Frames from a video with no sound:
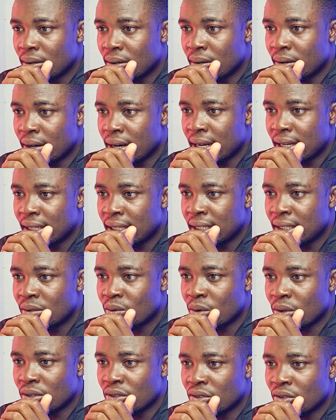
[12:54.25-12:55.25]
All right,
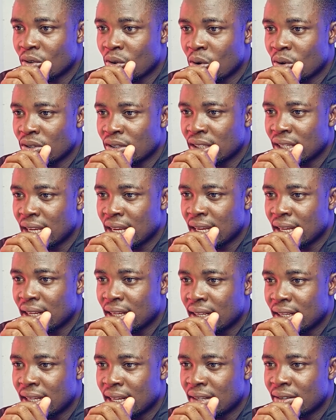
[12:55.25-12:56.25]
this was Thursday.
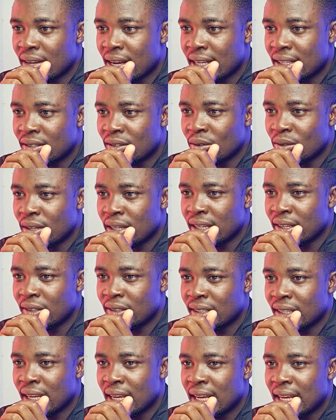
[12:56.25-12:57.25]
That's why I show you
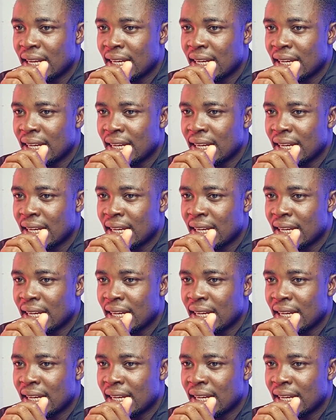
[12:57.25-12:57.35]
is